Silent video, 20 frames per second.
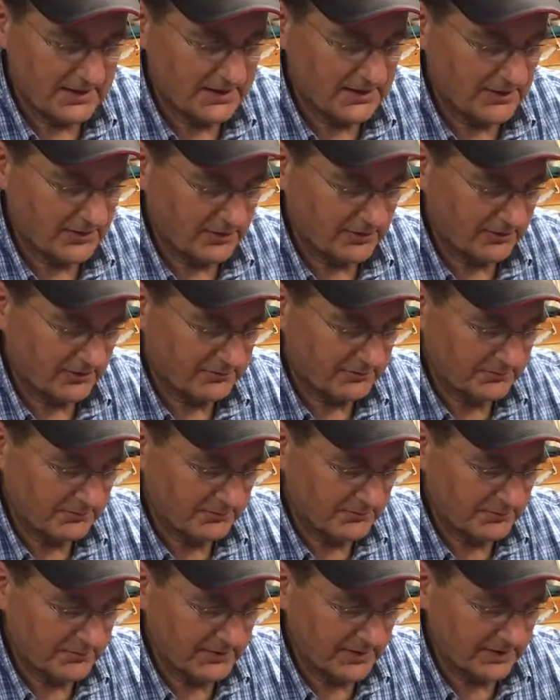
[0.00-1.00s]
your
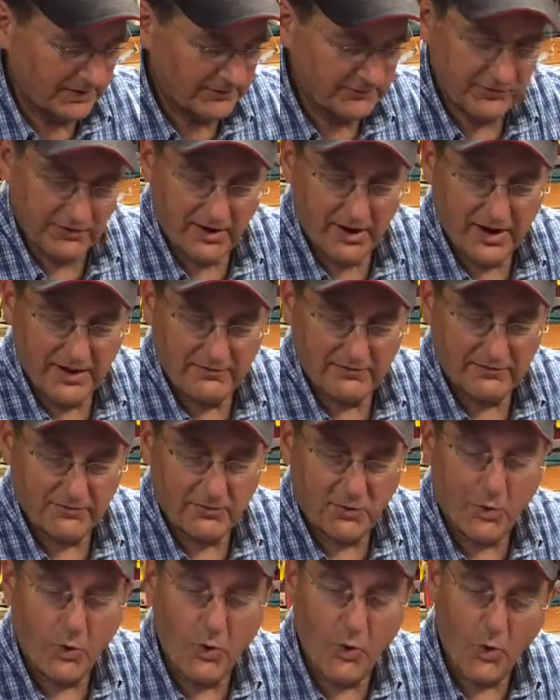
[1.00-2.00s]
nut
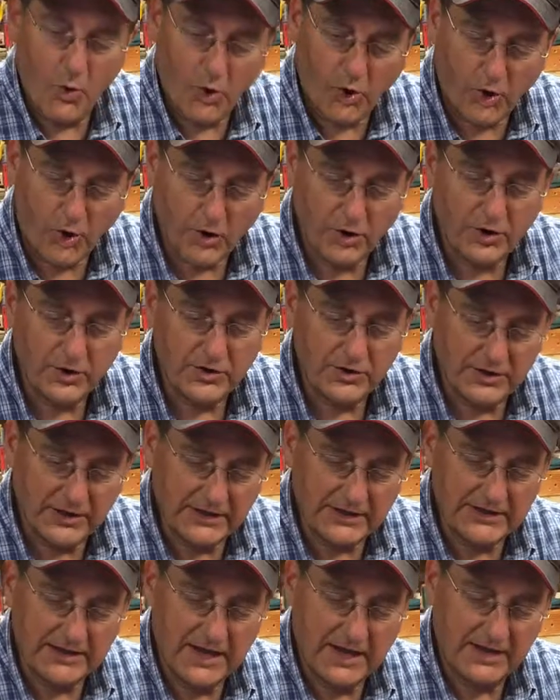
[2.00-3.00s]
driver, or you
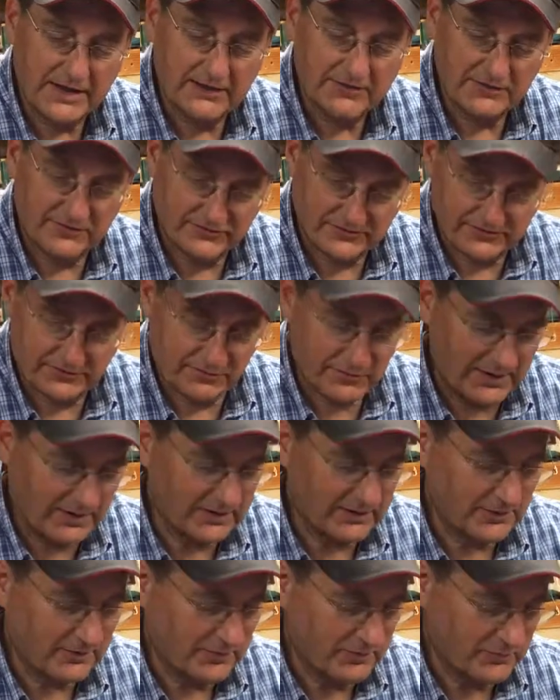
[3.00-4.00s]
can take just a
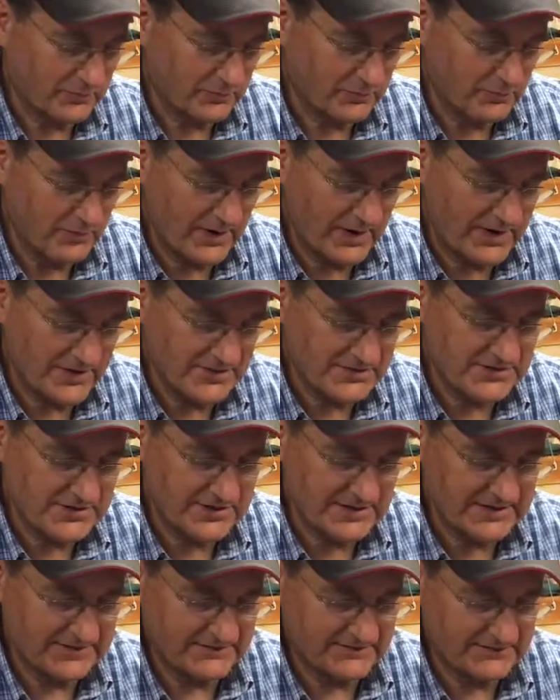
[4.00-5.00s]
regular wrench
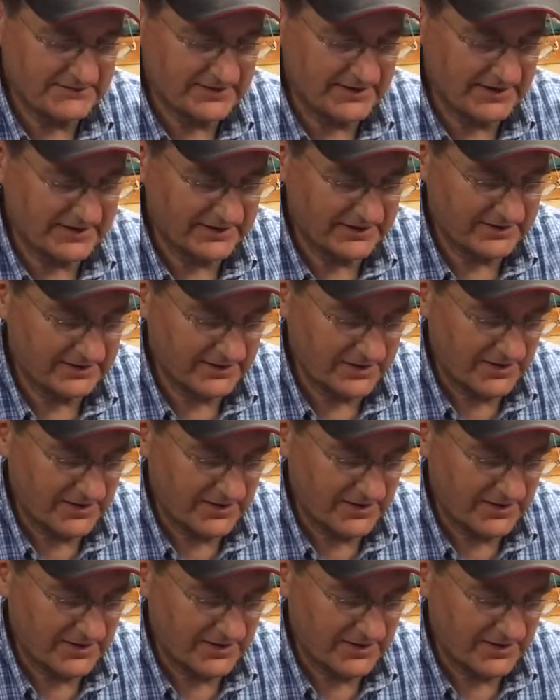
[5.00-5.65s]
and set it